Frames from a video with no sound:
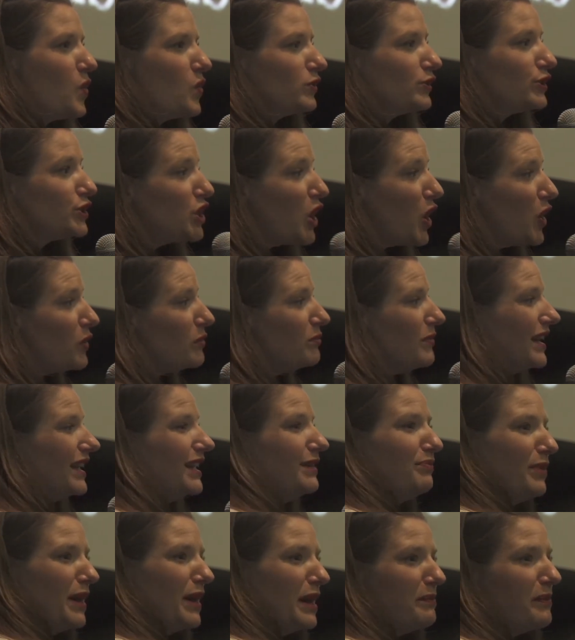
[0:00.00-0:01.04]
So
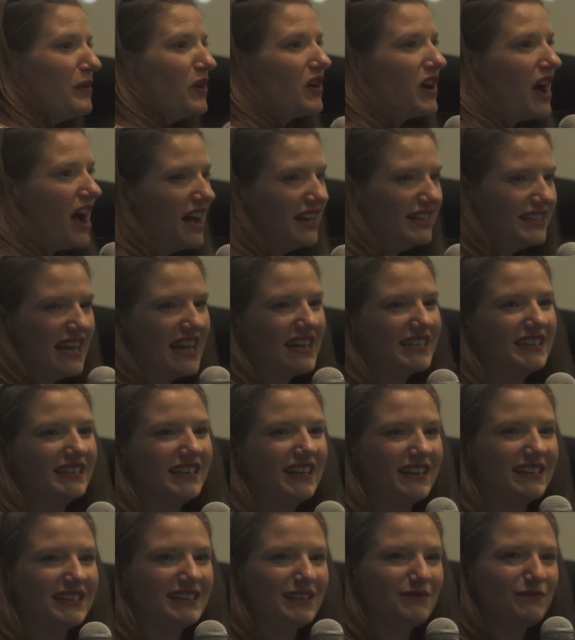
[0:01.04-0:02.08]
many people contacted
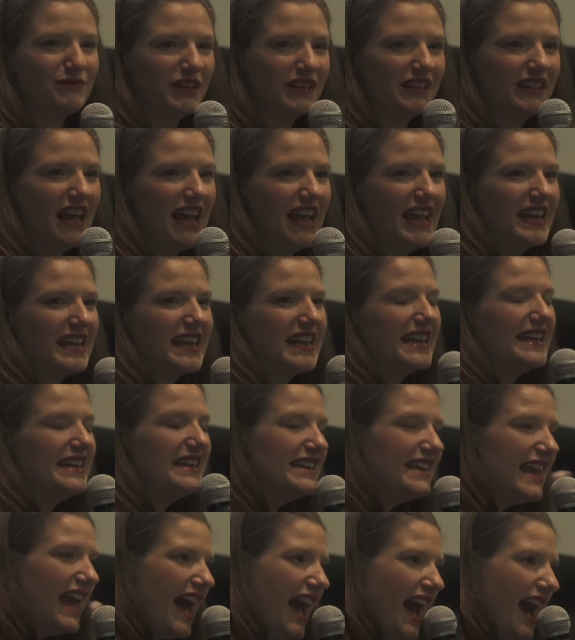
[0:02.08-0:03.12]
us and were like,
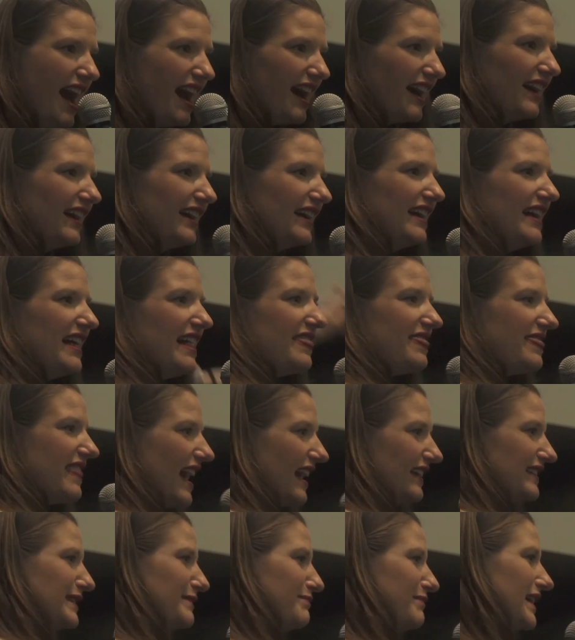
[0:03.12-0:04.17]
yeah,
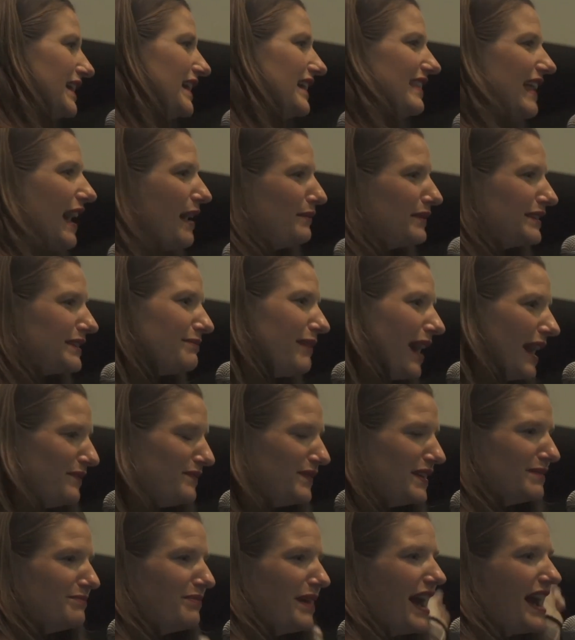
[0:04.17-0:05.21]
that's me. That was my
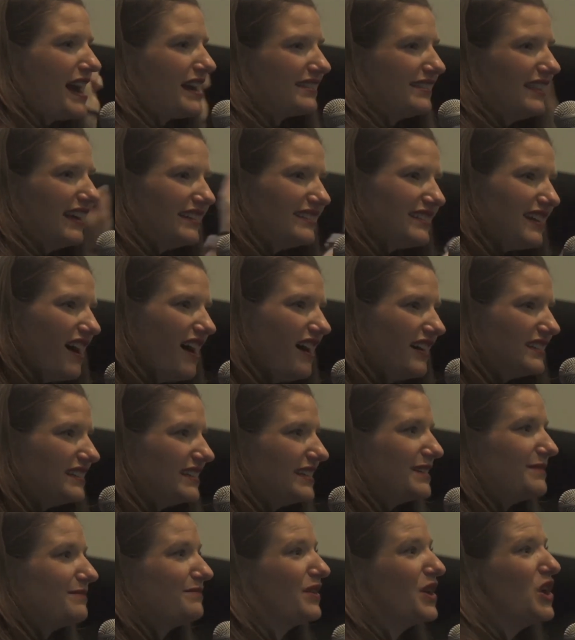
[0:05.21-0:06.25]
feedback. That's
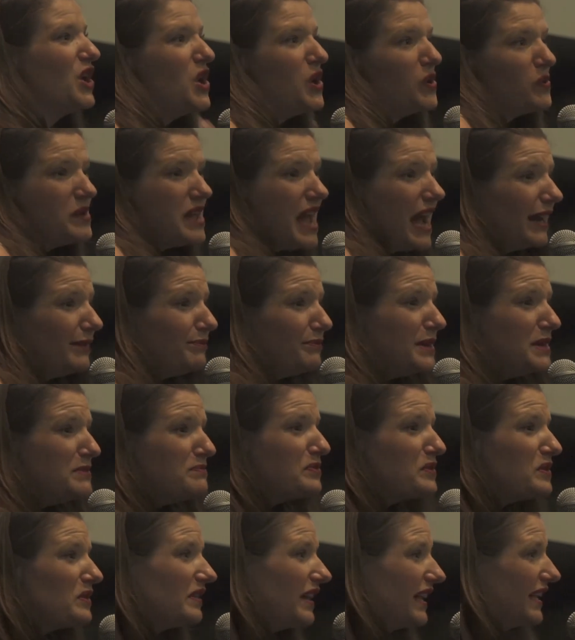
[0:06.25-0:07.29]
awesome. We had
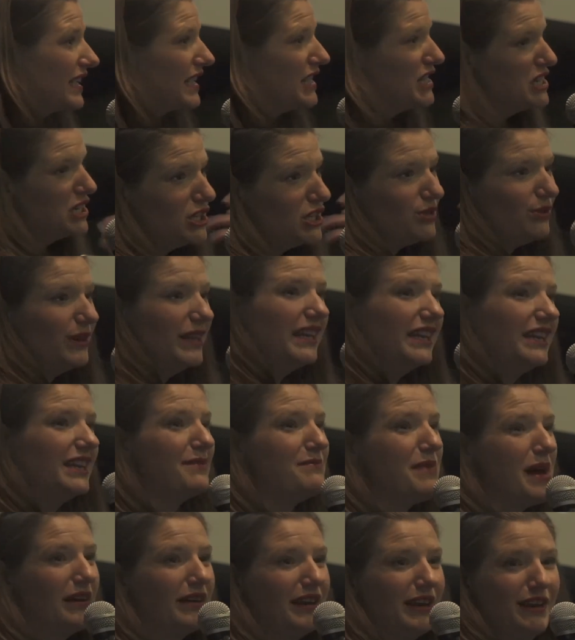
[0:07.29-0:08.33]
people like tweeting
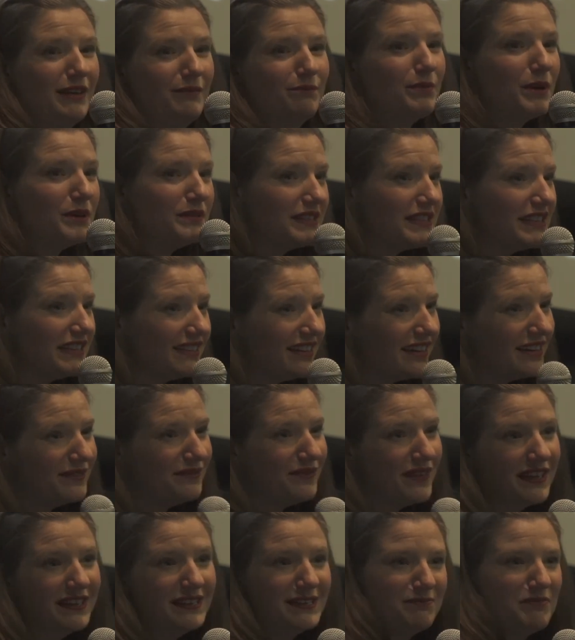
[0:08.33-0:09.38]
about it and posting on
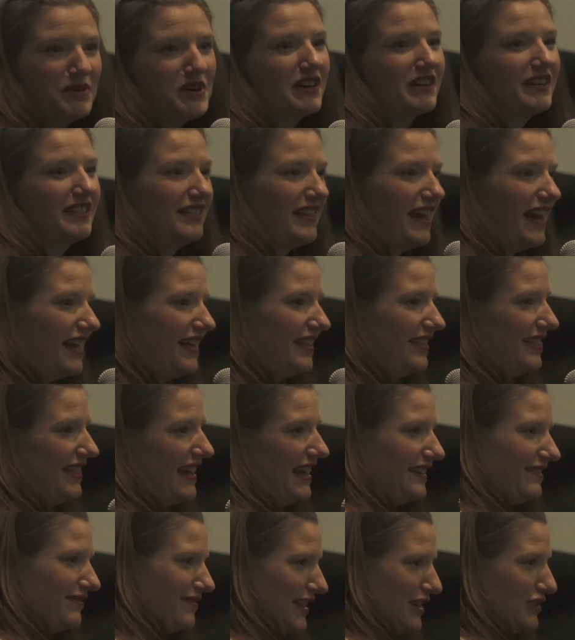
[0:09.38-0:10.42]
Facebook that
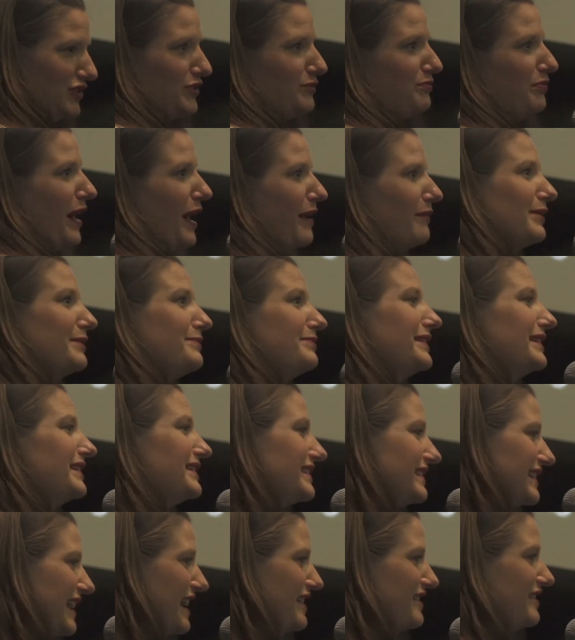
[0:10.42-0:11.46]
like they should probably be a
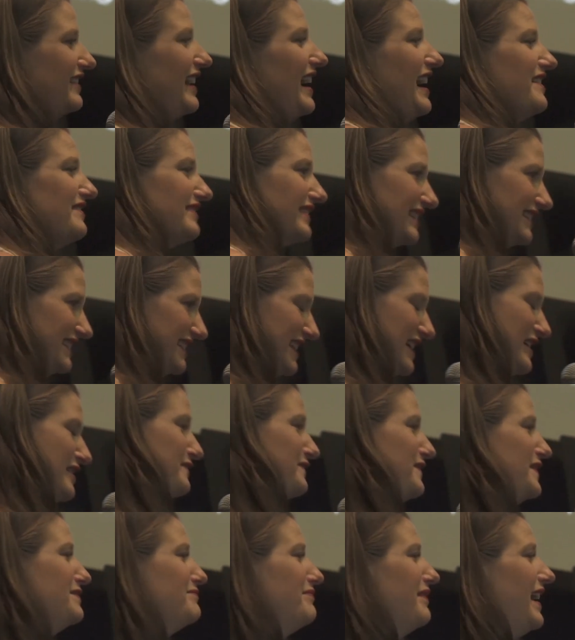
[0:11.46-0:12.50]
designer now because their
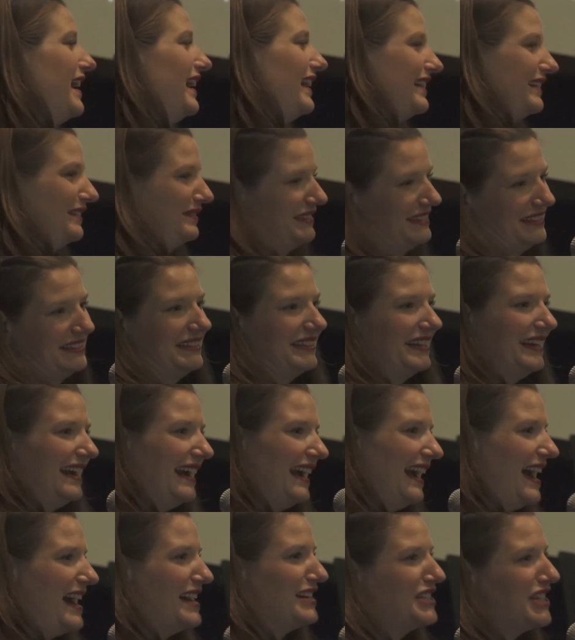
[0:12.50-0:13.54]
feedback
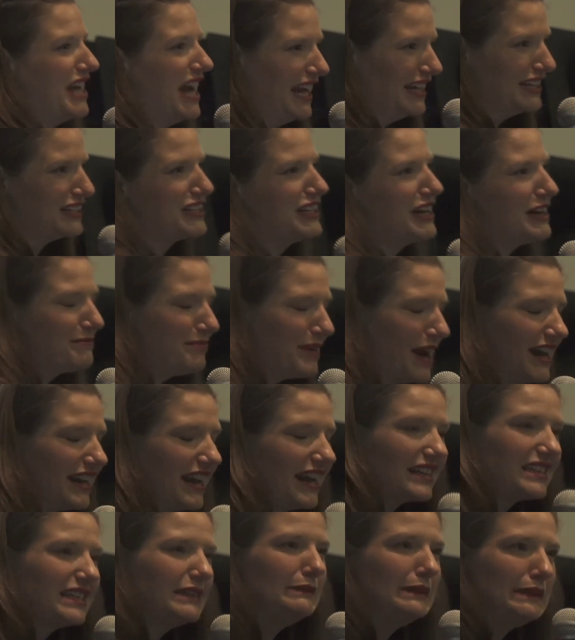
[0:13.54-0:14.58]
had changed our
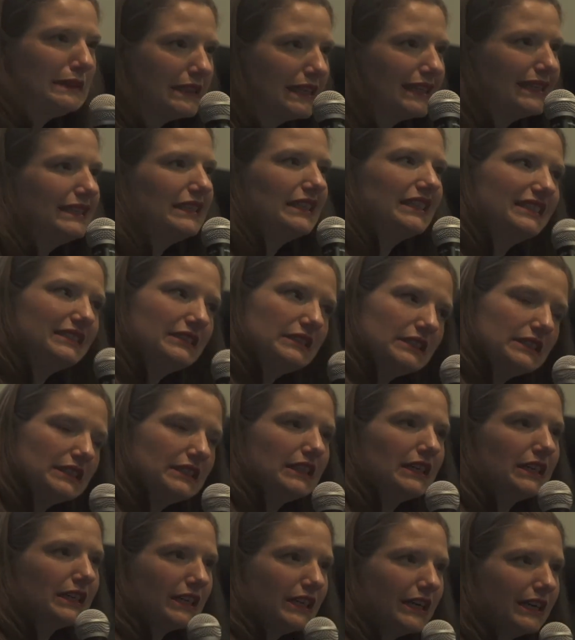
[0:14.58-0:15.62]
product, which I
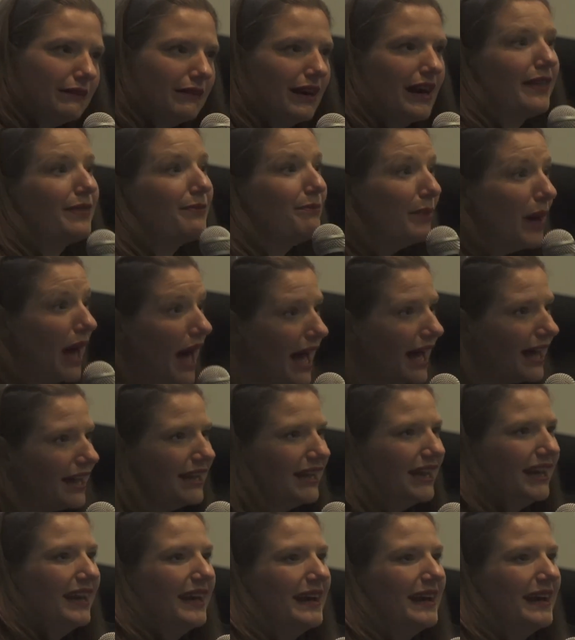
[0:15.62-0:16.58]
didn't agree with, but